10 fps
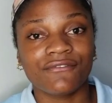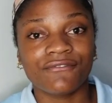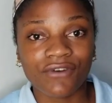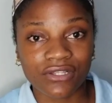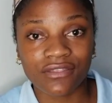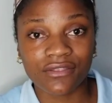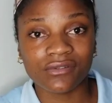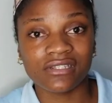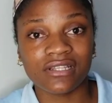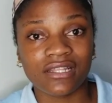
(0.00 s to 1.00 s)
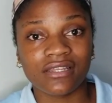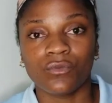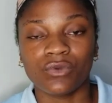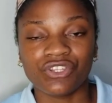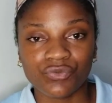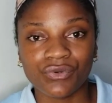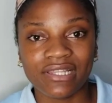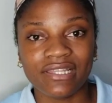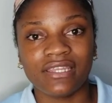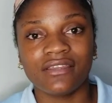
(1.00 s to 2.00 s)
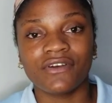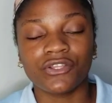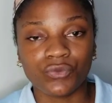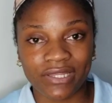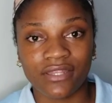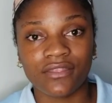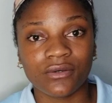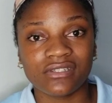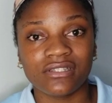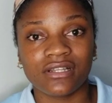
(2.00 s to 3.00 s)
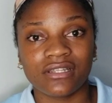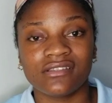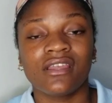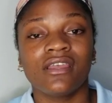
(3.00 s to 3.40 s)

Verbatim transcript: forty thousand dollars, which would leave twenty thousand dollars.